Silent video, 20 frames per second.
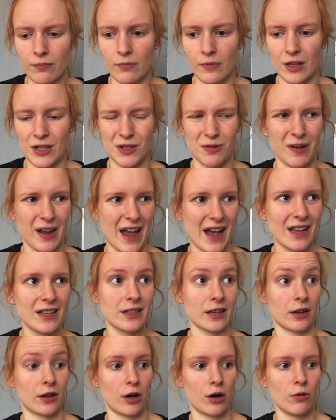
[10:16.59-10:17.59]
So I ask
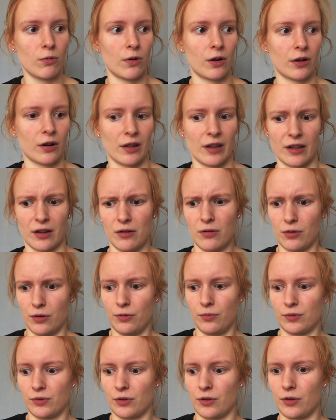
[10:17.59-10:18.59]
a coworker like, oh,
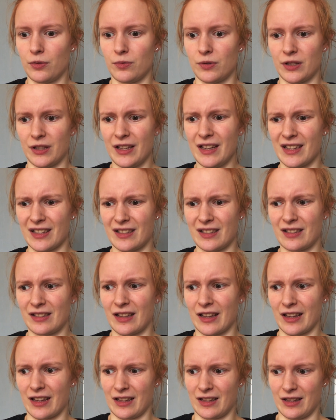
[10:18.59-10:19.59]
who's this?
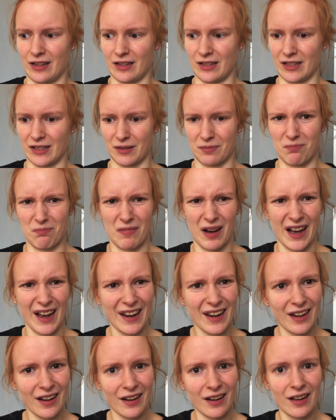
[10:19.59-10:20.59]
Like, is this mine?
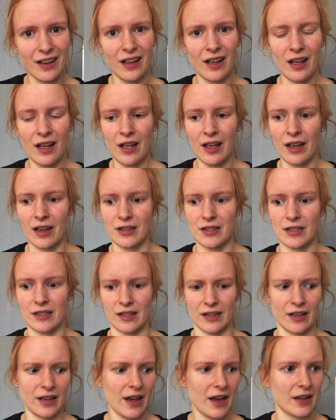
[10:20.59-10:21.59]
And she's
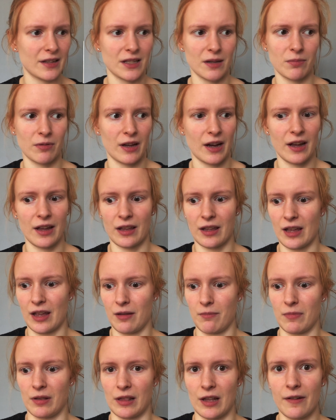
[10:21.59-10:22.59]
like, yeah, some guy
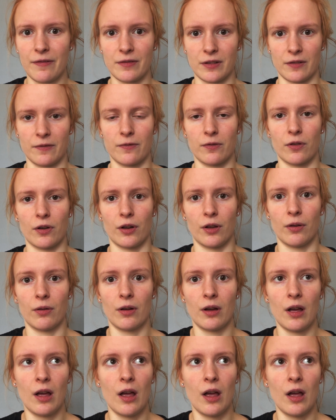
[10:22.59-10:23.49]
came and left it for you.